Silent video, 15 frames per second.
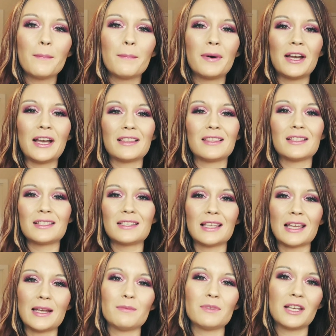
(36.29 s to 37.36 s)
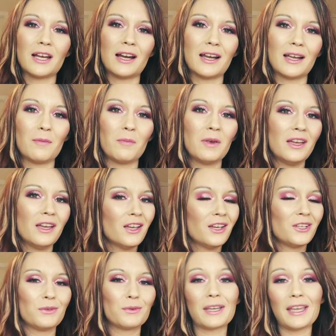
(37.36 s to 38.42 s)
But at the same time,
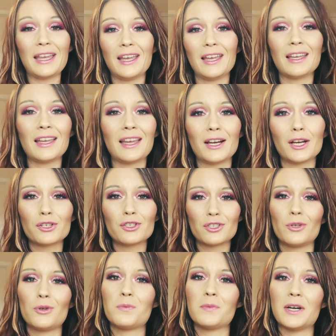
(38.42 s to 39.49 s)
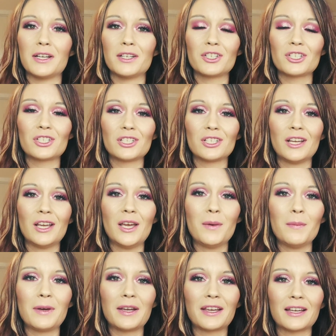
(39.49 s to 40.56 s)
you can't care too much
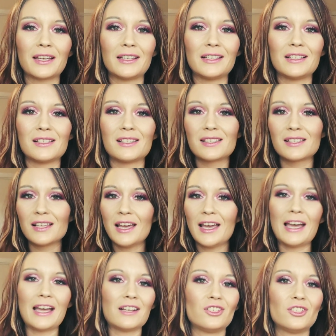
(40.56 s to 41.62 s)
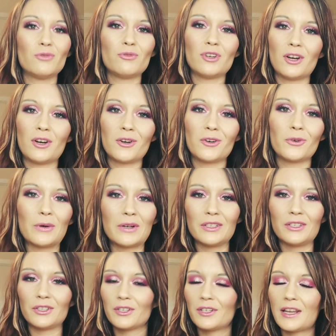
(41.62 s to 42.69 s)
because, as you know,
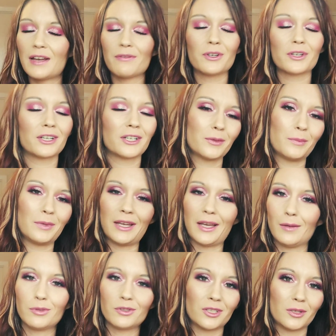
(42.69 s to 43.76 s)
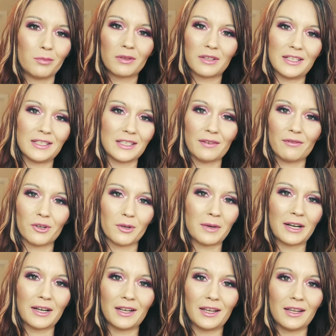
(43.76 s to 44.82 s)
you're never going to be able to please
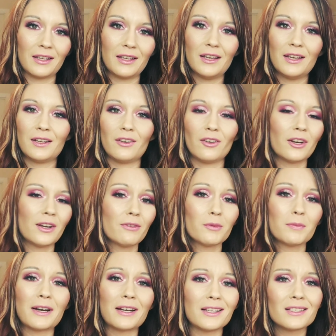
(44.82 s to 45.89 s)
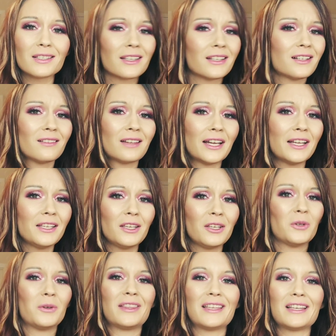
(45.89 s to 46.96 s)
everybody. Not everybody's going to like
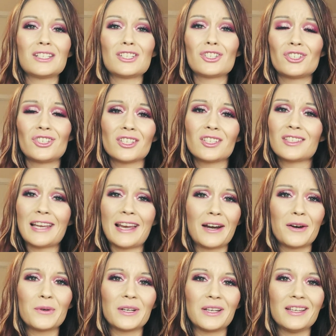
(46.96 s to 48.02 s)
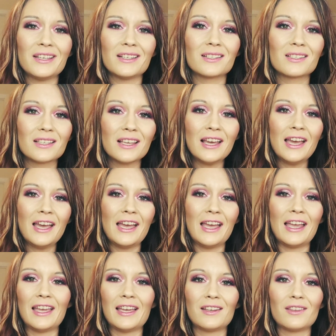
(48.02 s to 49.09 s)
you, and that's just how it is.
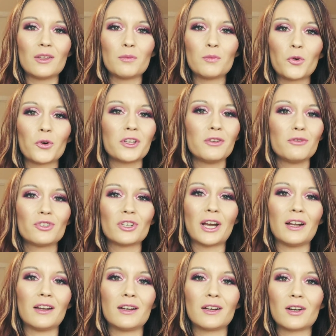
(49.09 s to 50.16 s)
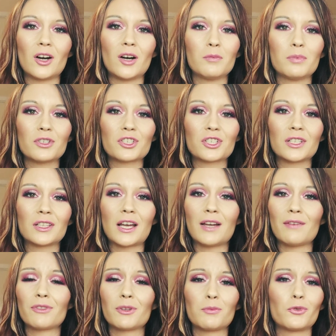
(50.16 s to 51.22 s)
And the more you try to accomplish in
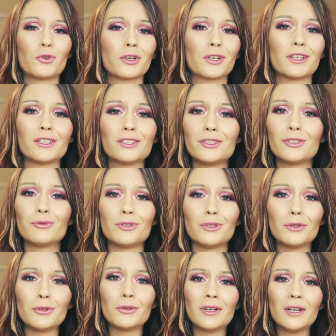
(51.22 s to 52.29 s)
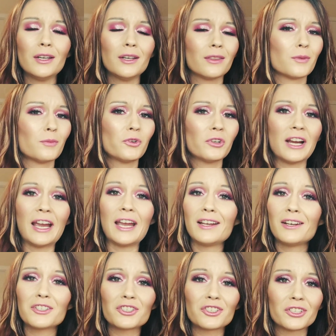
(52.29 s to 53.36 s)
life, the more good you do, the more
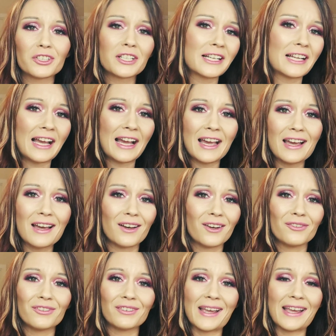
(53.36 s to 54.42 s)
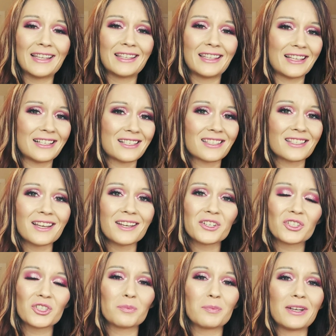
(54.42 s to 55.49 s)
haters you're going to have. And that
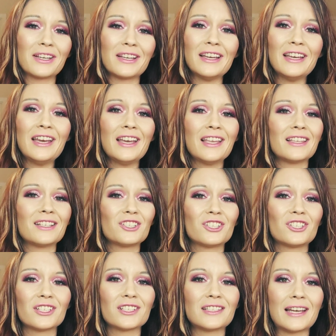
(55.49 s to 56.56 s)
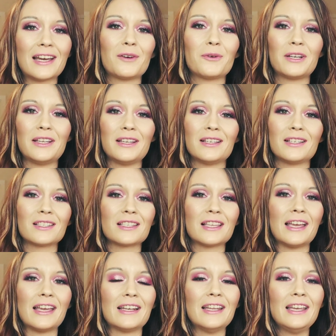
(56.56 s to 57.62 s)
sucks, but that's just how it is.
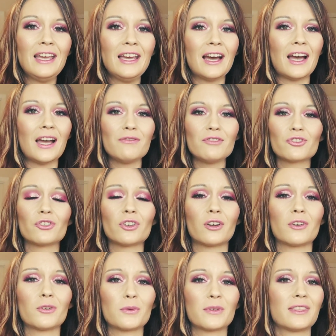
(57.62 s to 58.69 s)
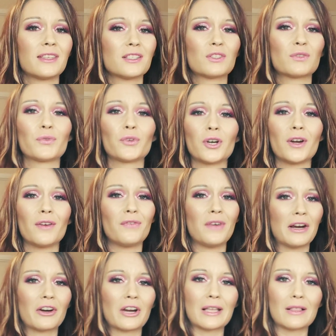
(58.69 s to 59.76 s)
And I've struggled with this for a
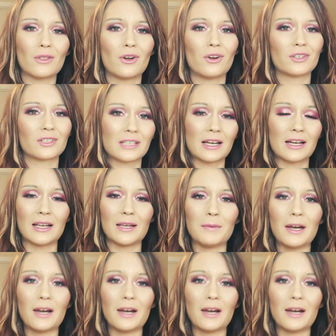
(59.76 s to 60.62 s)
very long time.